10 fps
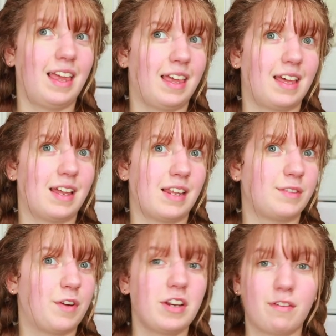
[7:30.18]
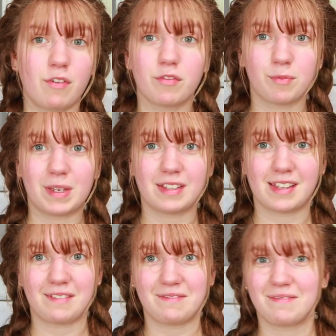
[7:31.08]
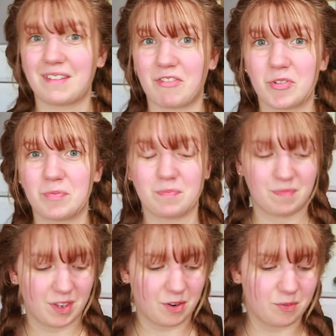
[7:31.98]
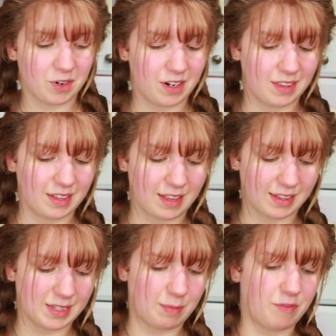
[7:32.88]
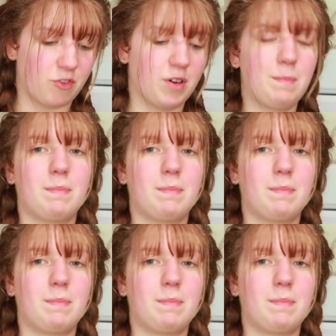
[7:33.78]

And it's very different for me because I've never, you know, worn anything like this before.